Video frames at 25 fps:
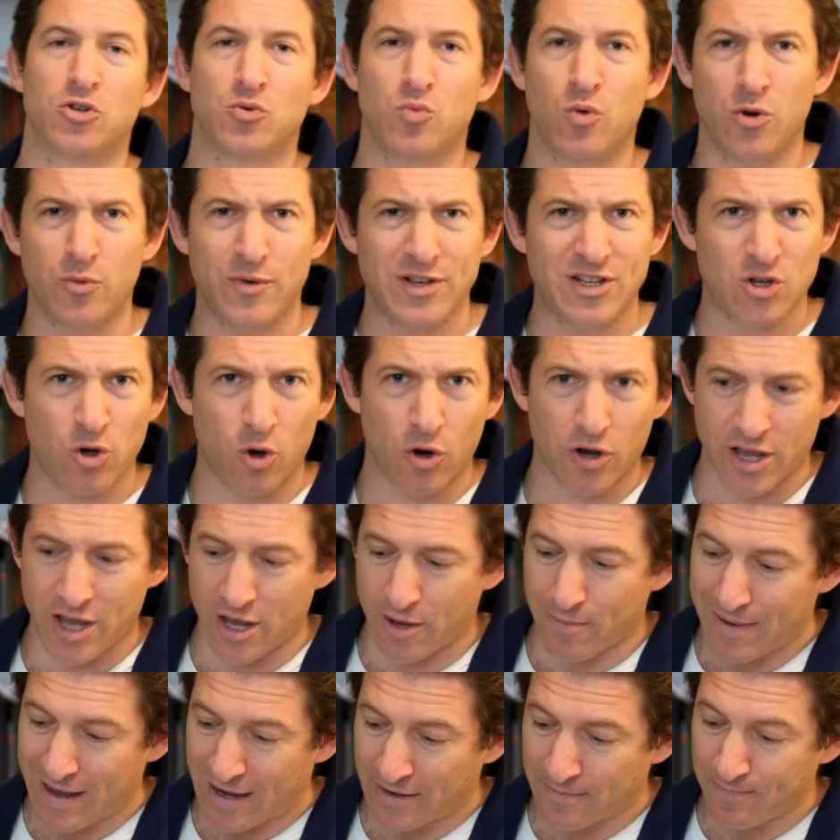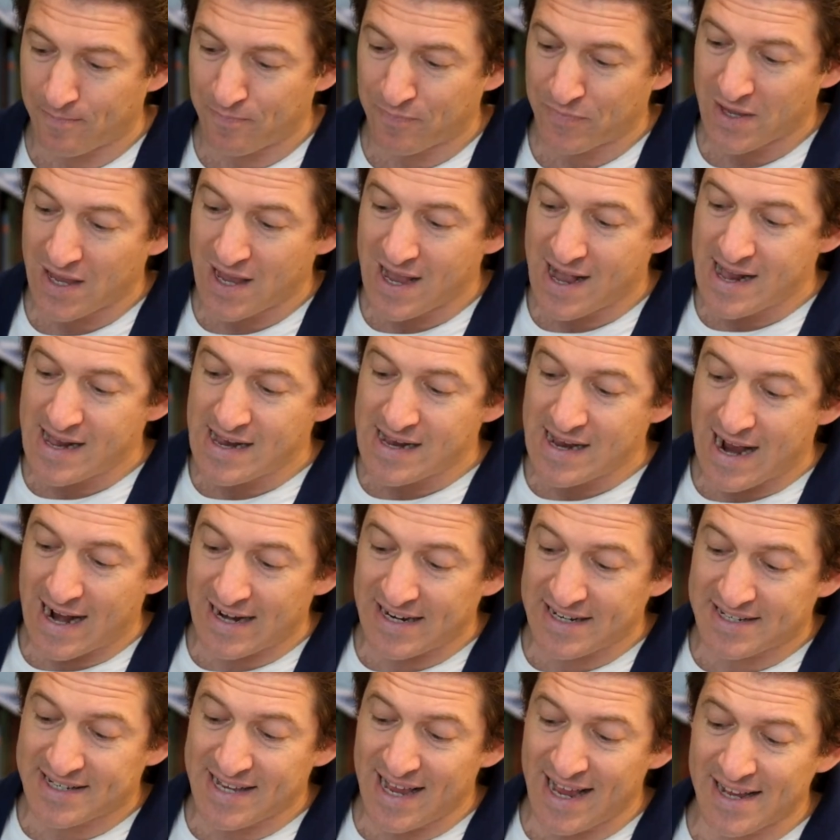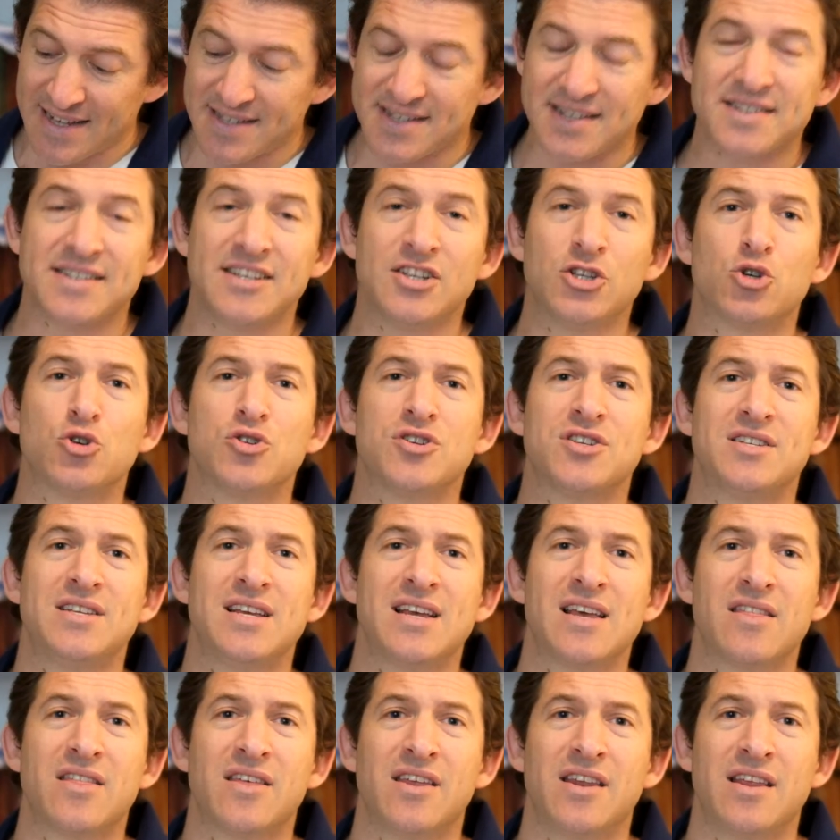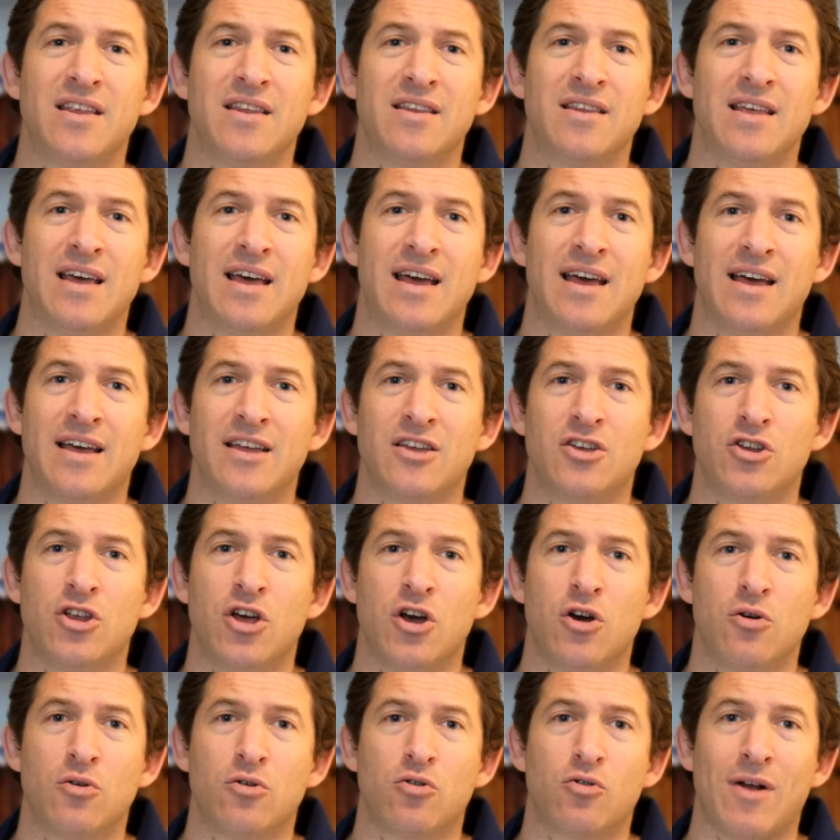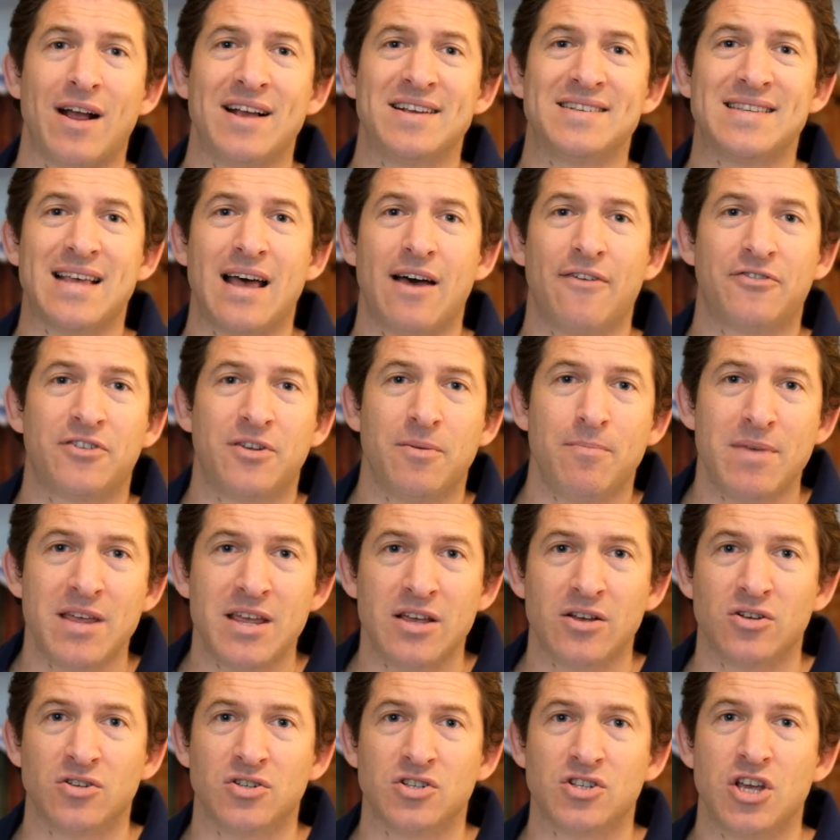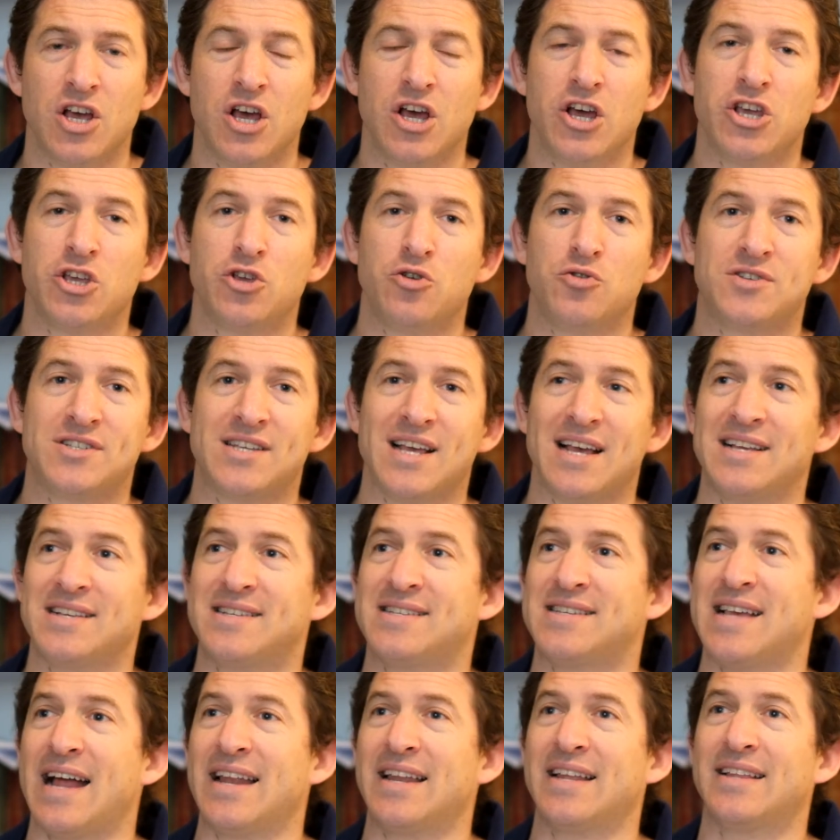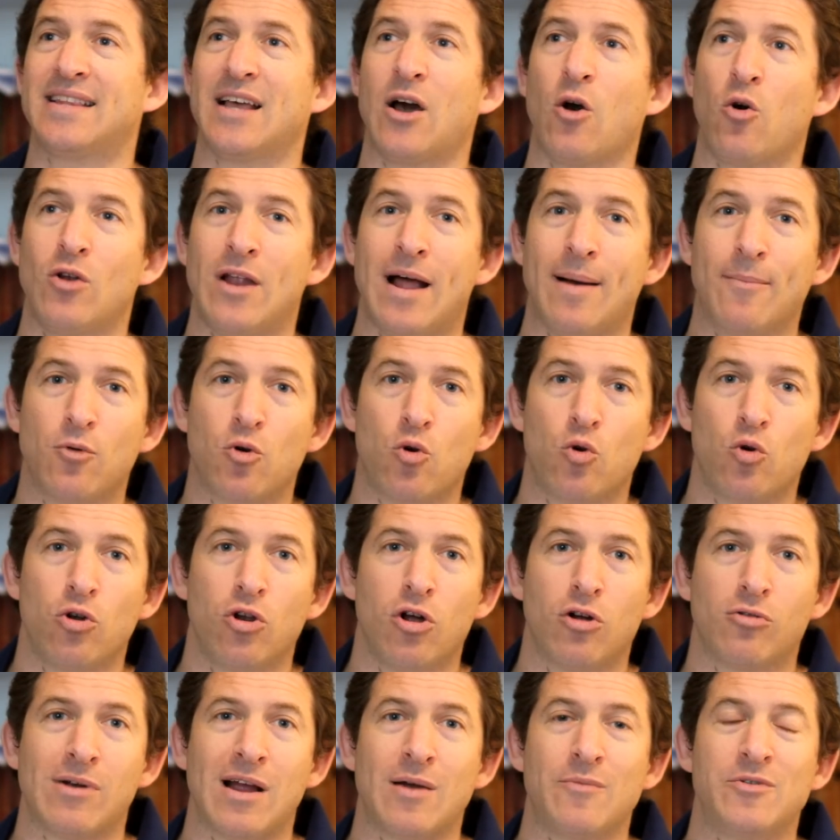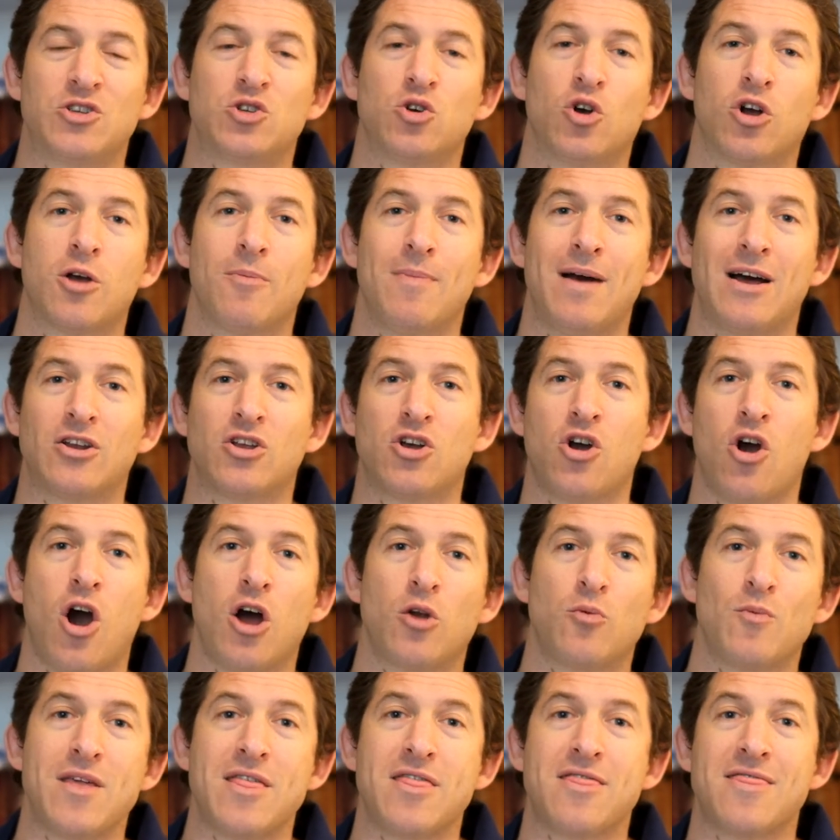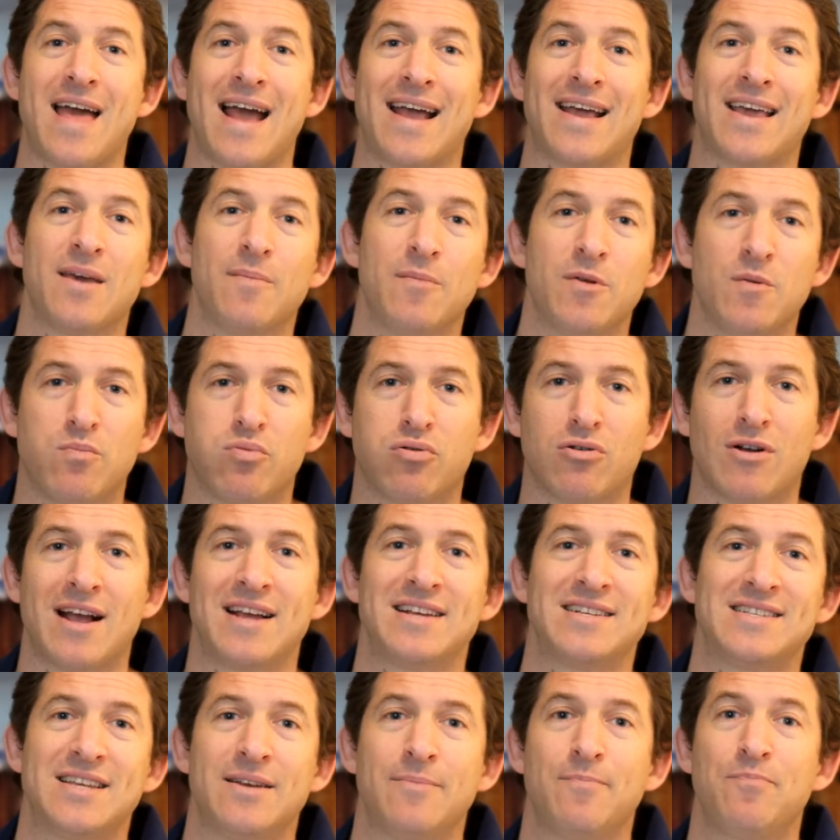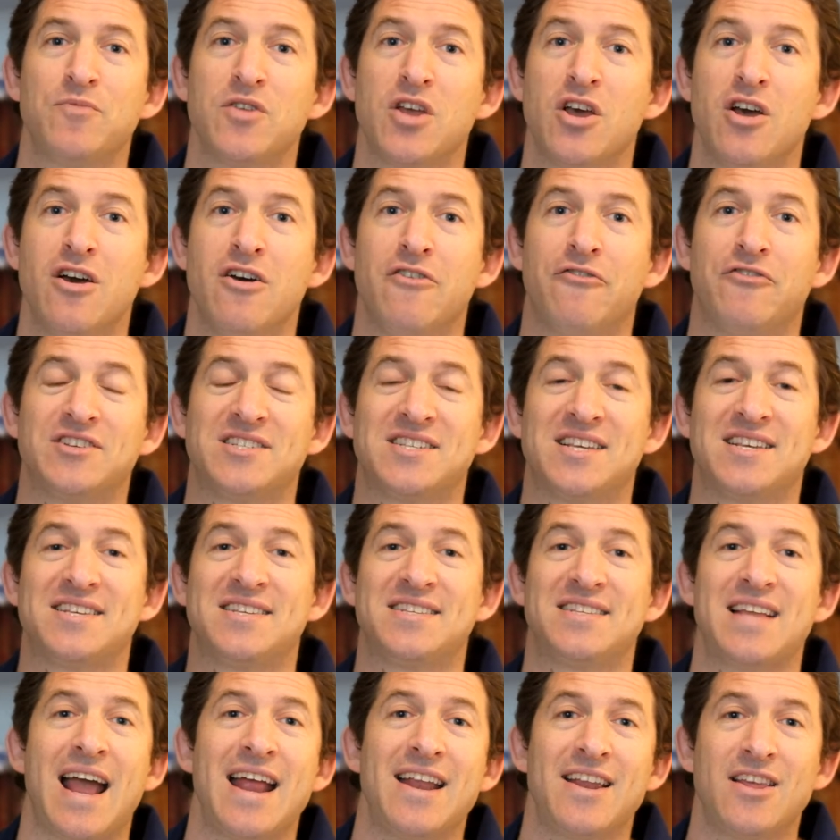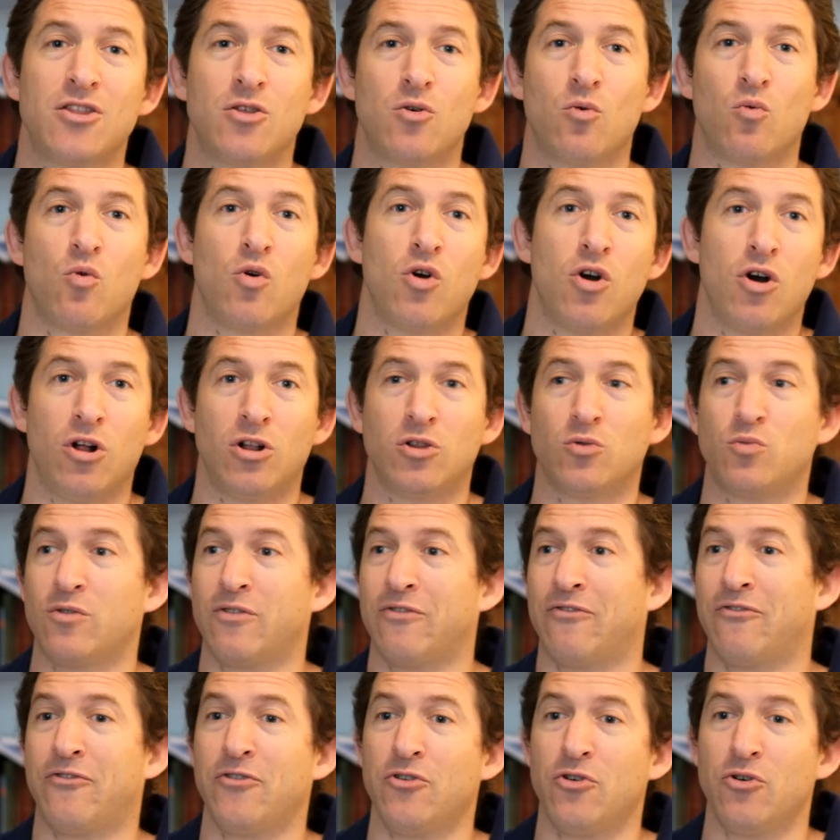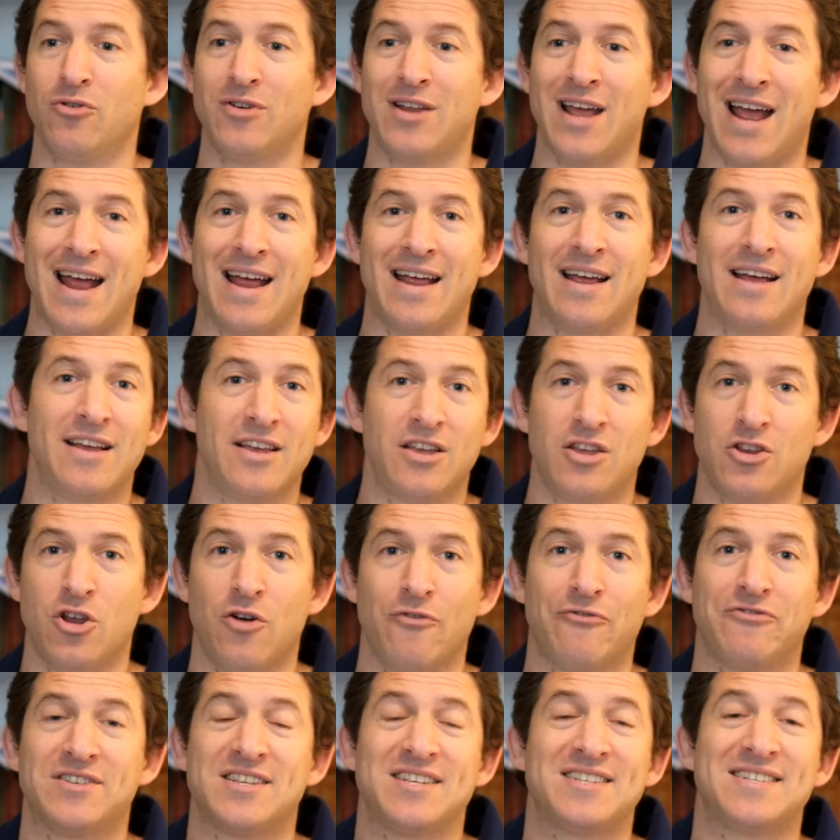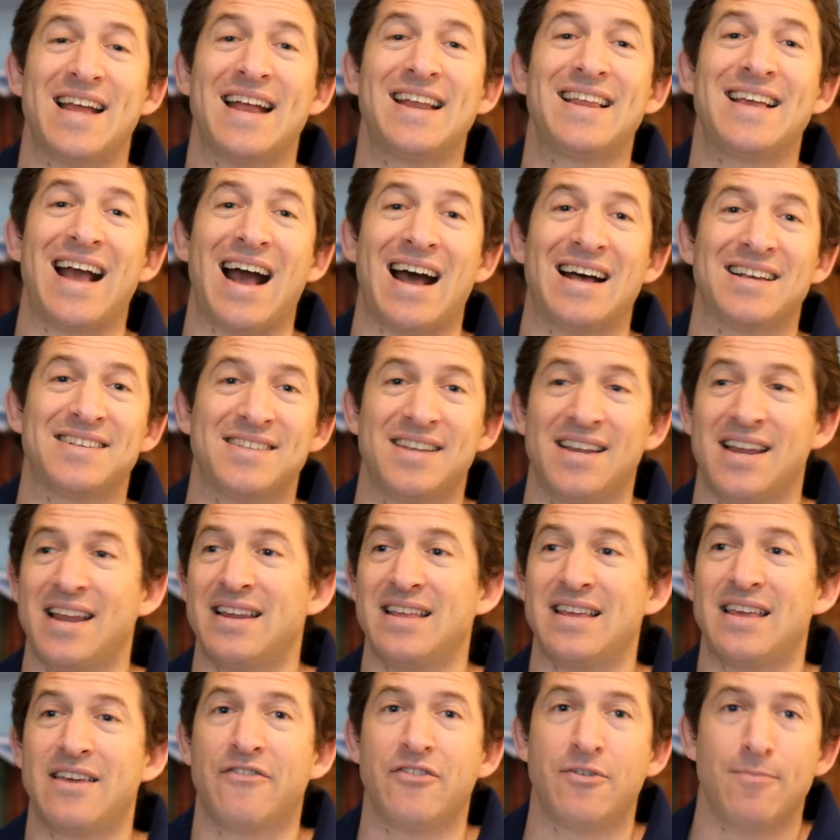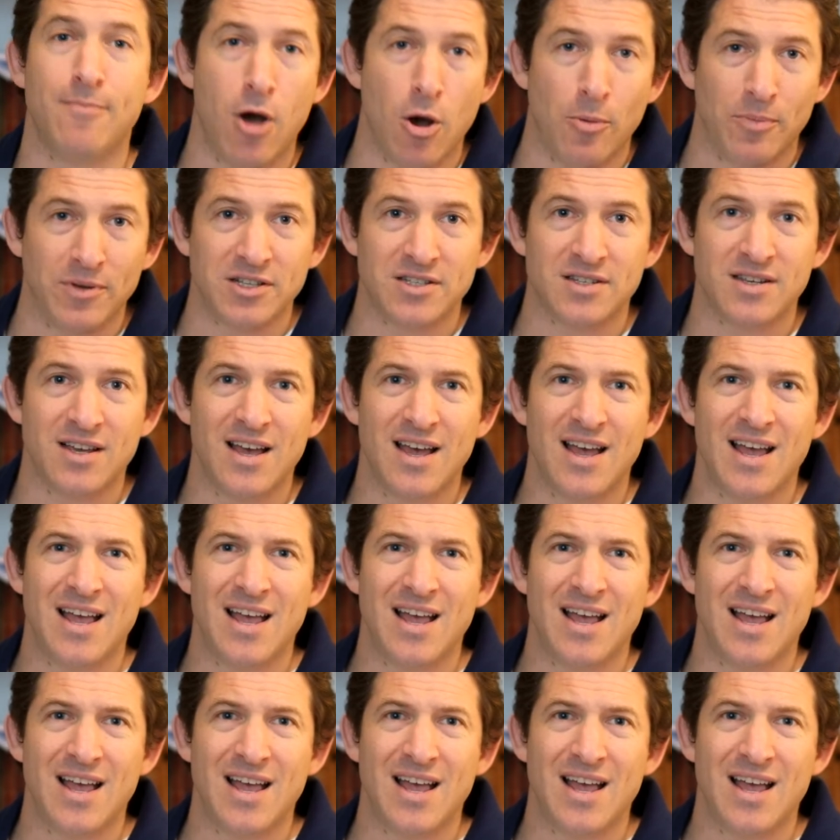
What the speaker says: What are we talking about? And he says it's interesting that in grace after meals, you say zanet ha'olam kulo, right? We talk about God, we thank Him and praise Him for sustaining the world with food, for sustaining us at any given moment.